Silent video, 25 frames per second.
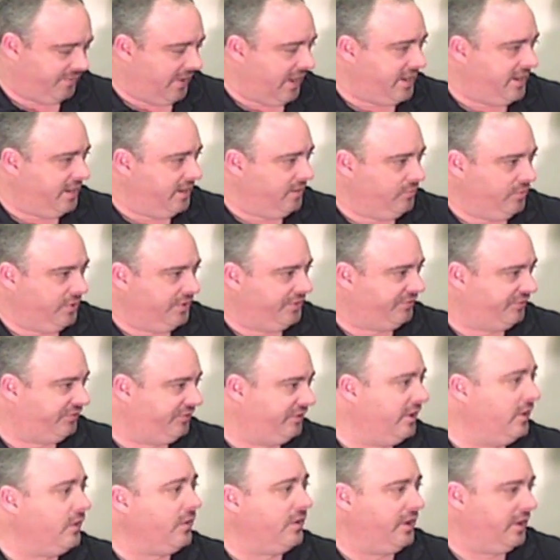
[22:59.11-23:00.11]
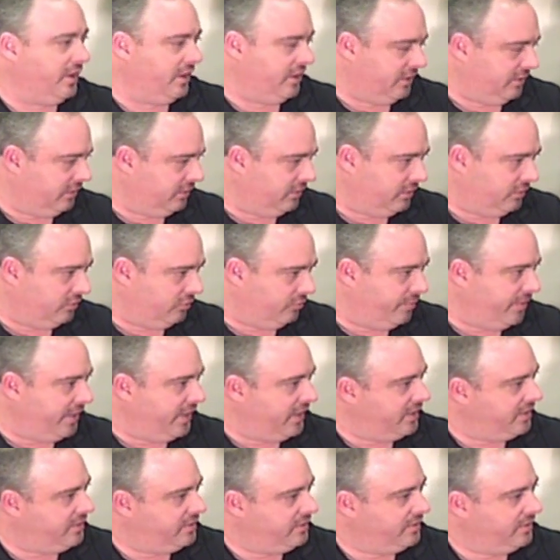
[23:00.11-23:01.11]
fighting with Syria a little
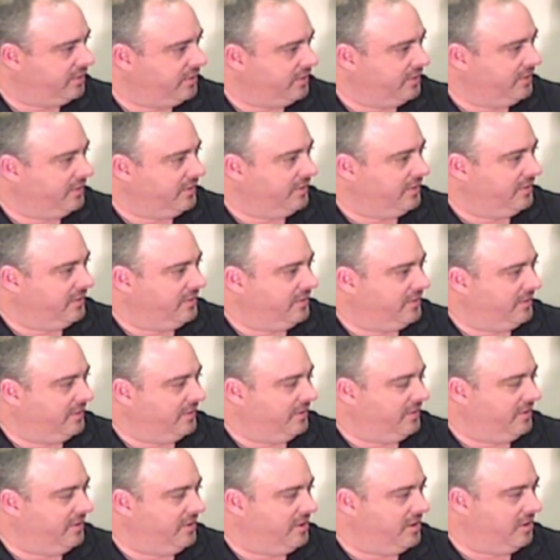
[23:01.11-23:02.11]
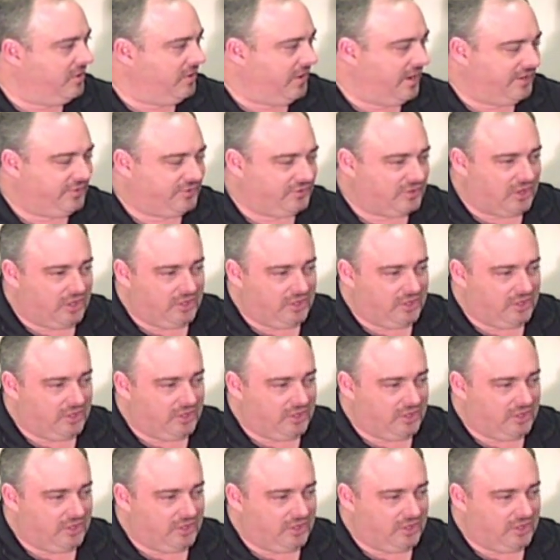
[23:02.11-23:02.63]
bit. I